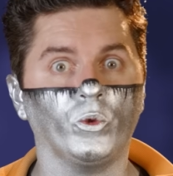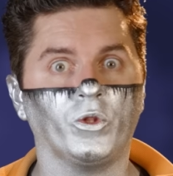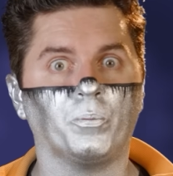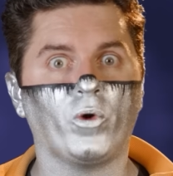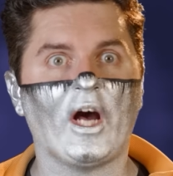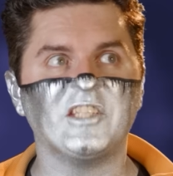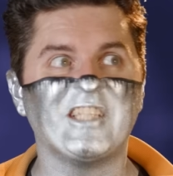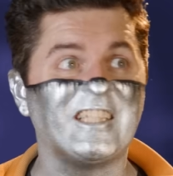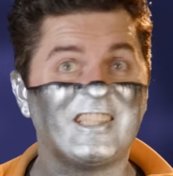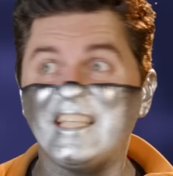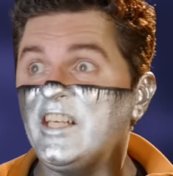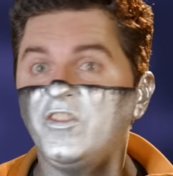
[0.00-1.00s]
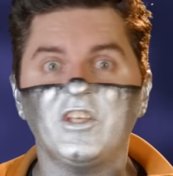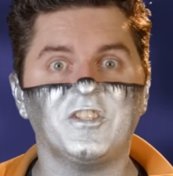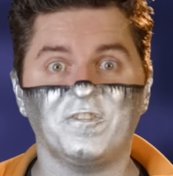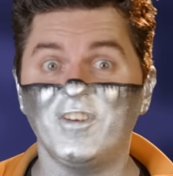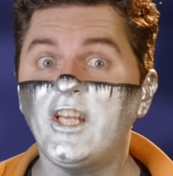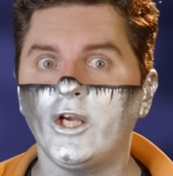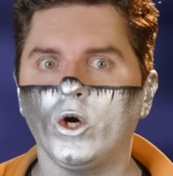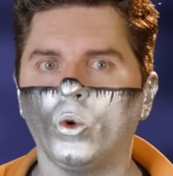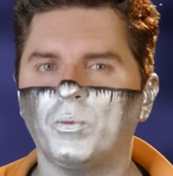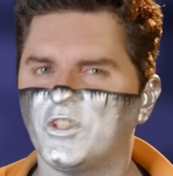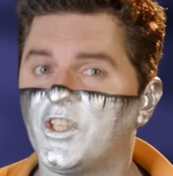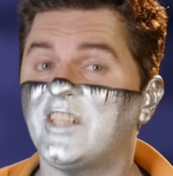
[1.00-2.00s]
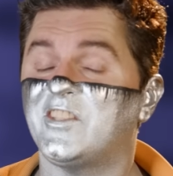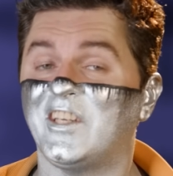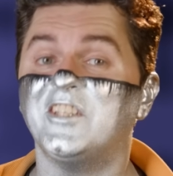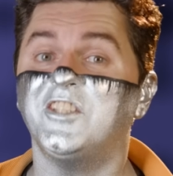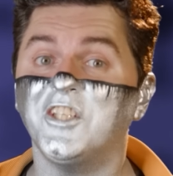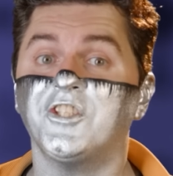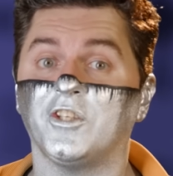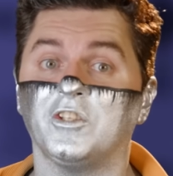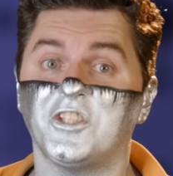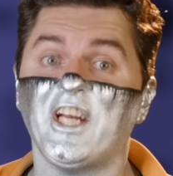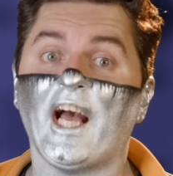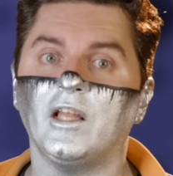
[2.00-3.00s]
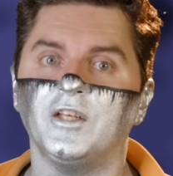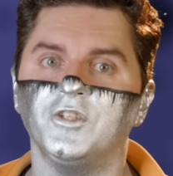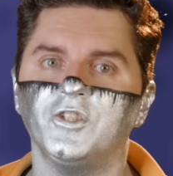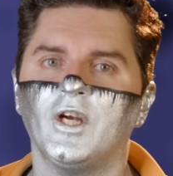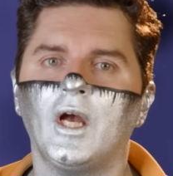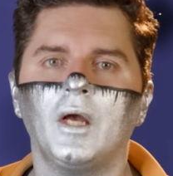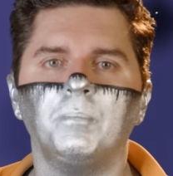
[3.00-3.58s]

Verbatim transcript: you the process in this video presents an additional challenge